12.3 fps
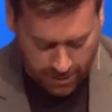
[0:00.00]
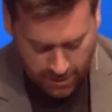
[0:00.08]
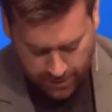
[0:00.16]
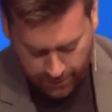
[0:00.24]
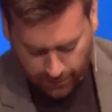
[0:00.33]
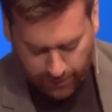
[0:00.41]

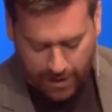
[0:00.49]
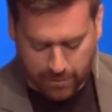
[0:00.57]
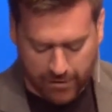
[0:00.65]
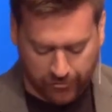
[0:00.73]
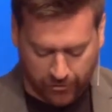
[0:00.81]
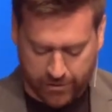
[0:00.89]
that a lot of
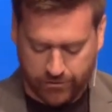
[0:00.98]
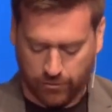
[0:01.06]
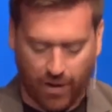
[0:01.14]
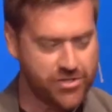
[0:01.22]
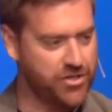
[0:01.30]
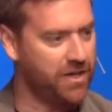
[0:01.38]
my friends are
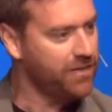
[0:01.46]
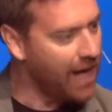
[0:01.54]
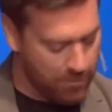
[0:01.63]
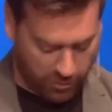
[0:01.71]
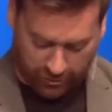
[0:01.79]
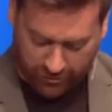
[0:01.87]
watching a
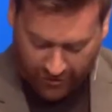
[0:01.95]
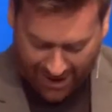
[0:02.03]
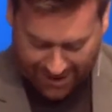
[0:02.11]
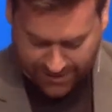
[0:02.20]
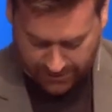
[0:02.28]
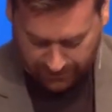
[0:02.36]
lot more
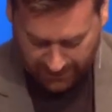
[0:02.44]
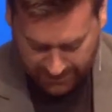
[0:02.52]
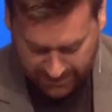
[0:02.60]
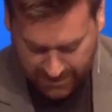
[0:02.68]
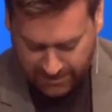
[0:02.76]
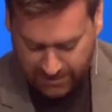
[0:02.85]
Fox and Friends
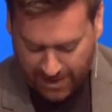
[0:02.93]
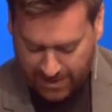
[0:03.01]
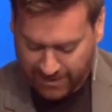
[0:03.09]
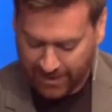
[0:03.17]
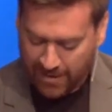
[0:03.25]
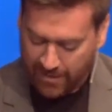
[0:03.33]
these
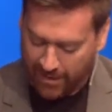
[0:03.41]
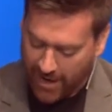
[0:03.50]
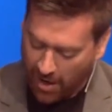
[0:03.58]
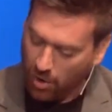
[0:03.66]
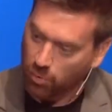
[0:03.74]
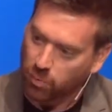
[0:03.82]
days than they
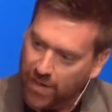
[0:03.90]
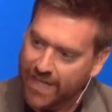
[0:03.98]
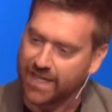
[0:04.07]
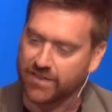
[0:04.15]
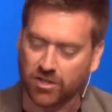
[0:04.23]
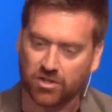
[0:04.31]
are
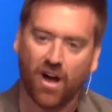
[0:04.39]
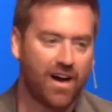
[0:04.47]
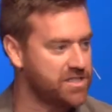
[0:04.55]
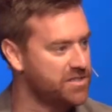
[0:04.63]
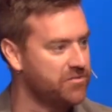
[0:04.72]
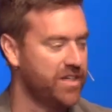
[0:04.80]
reading the laws of